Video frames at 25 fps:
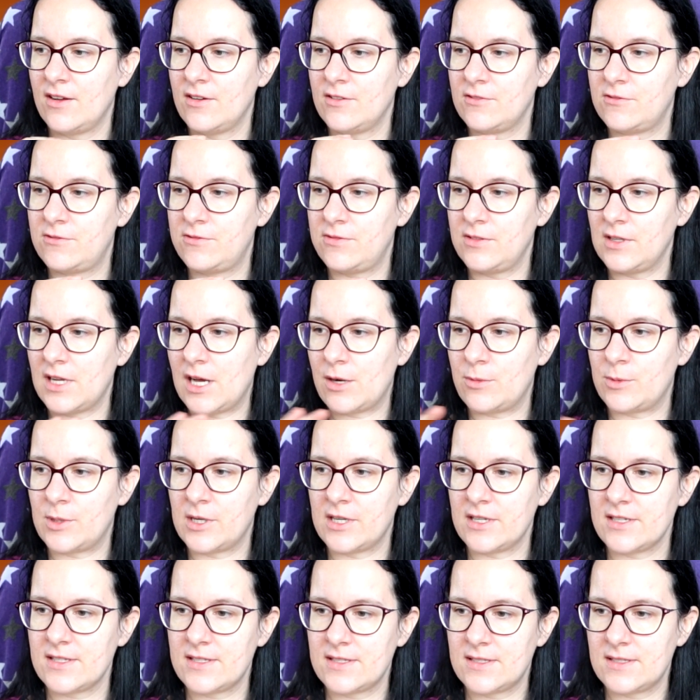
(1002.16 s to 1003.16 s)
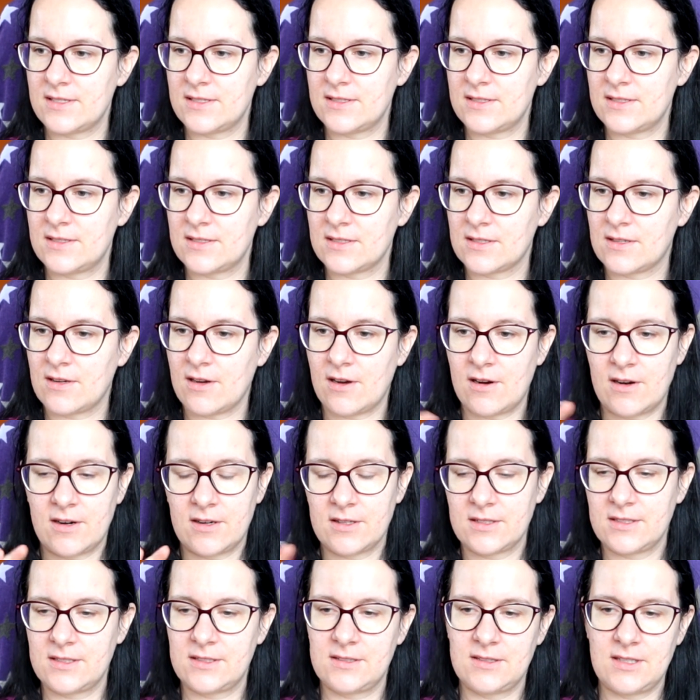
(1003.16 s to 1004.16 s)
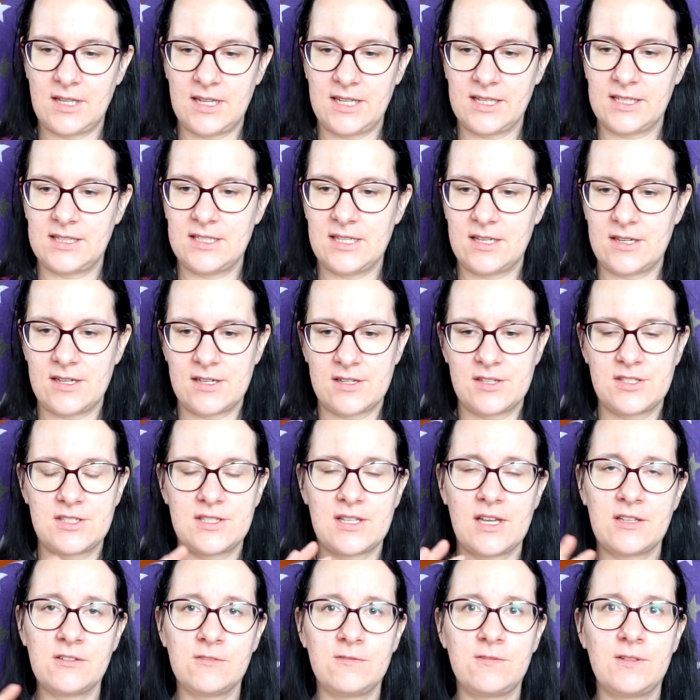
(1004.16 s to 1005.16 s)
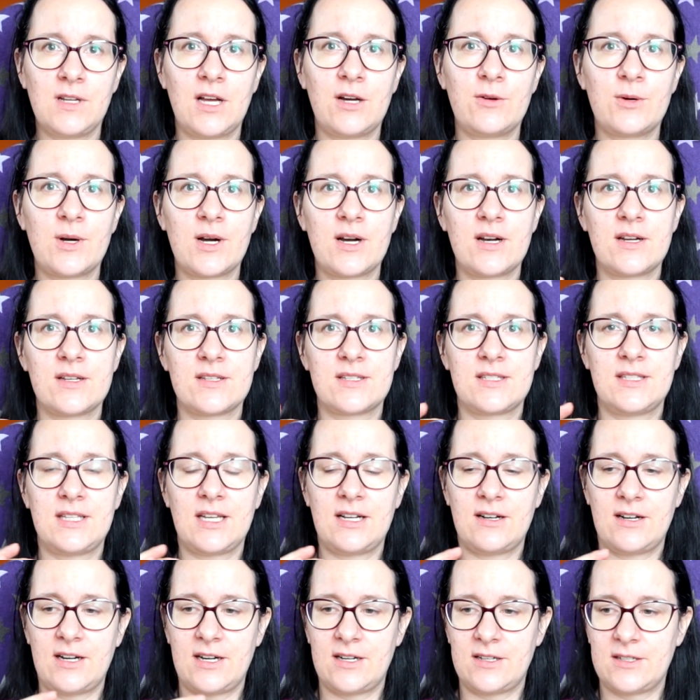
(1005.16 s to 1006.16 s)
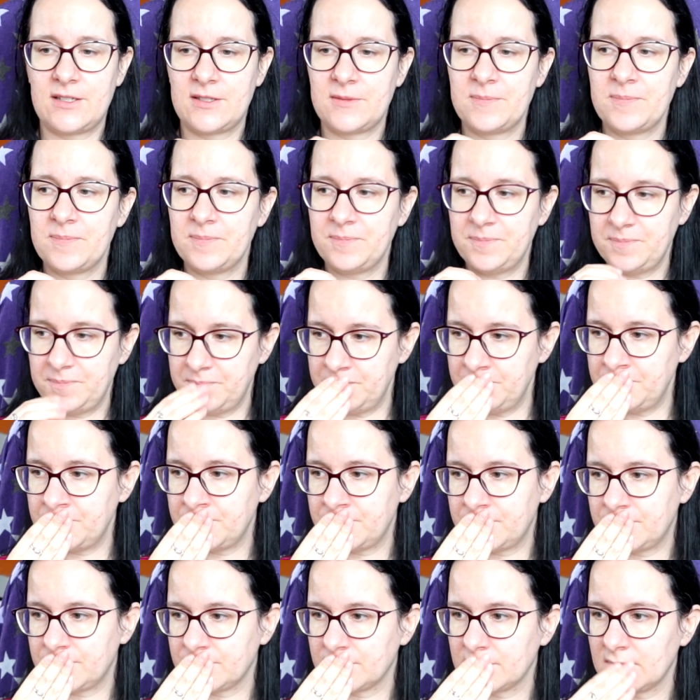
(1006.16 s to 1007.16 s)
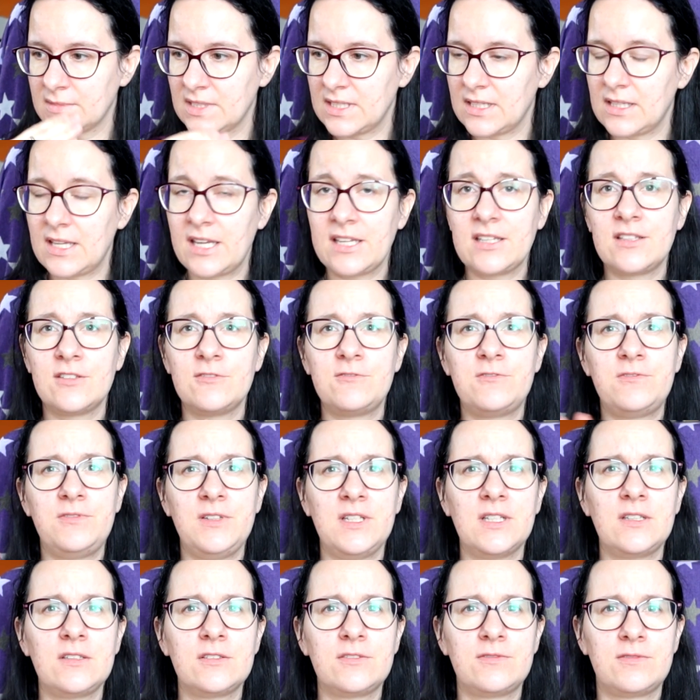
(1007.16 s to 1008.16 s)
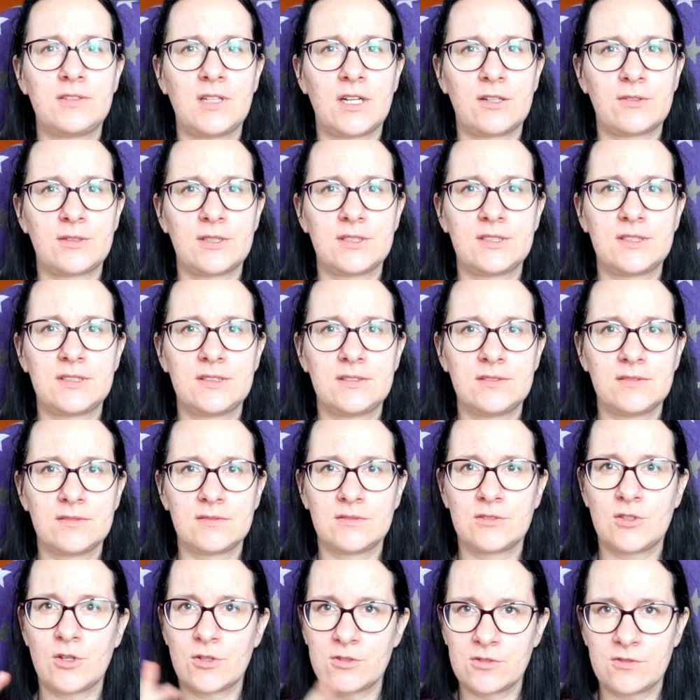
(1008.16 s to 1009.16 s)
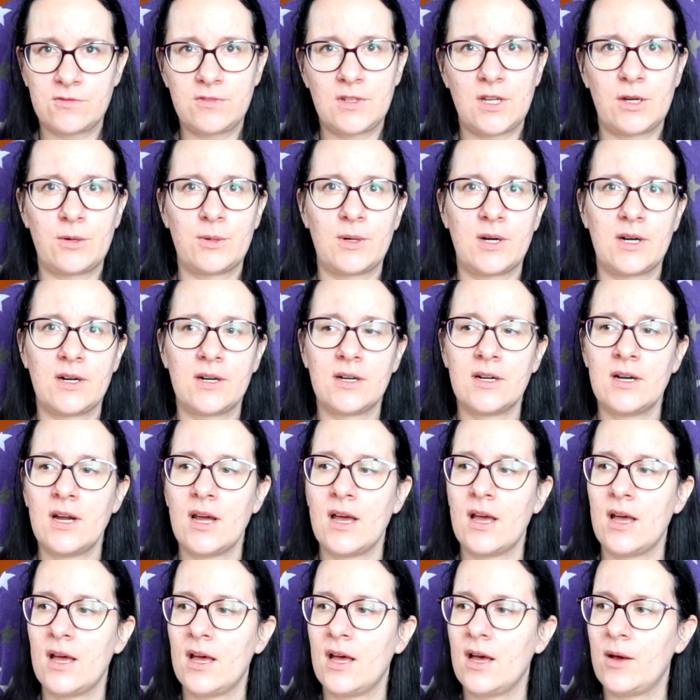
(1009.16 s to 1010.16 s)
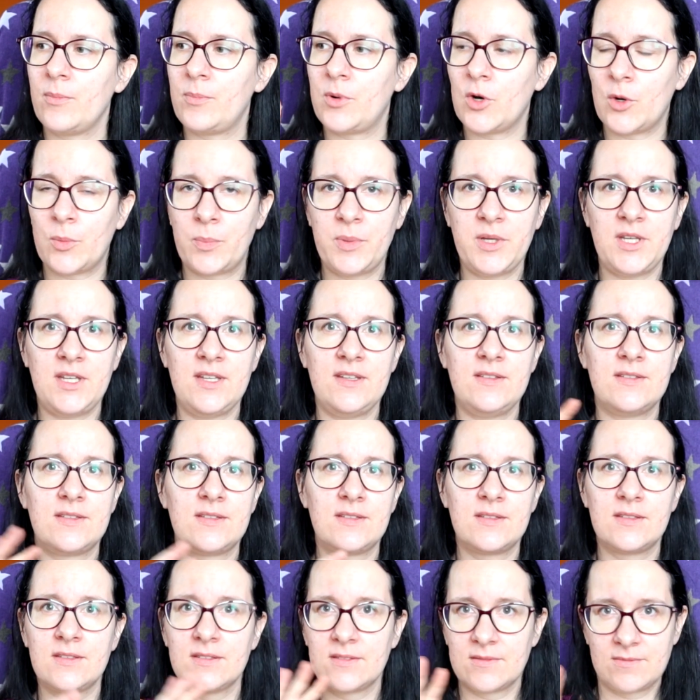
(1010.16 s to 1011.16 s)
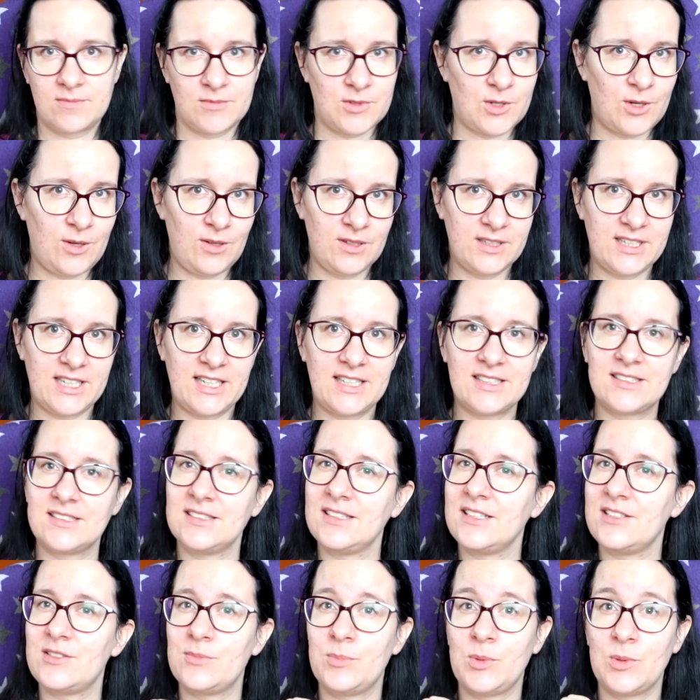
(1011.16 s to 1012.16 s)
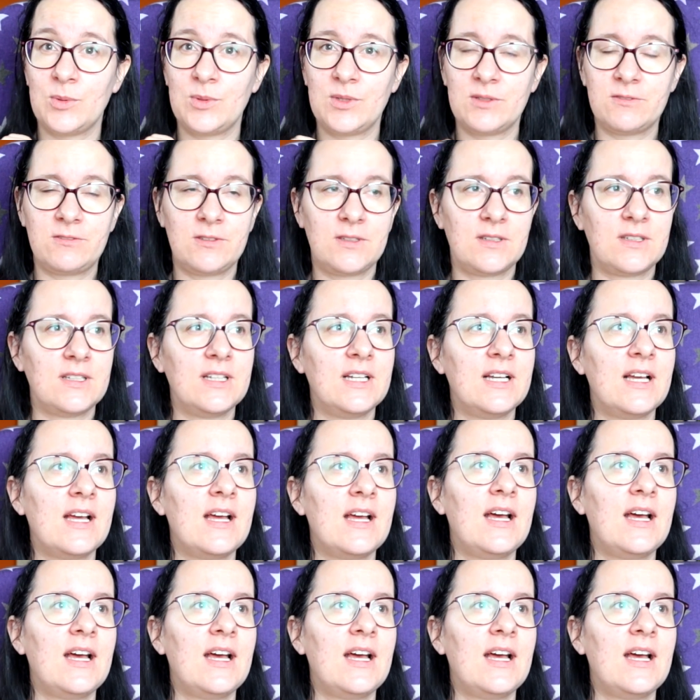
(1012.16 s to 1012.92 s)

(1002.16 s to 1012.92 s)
flowers card. Like there are sunflowers, there are like the field flowers, cornflower, poppies, all that. It's beautiful.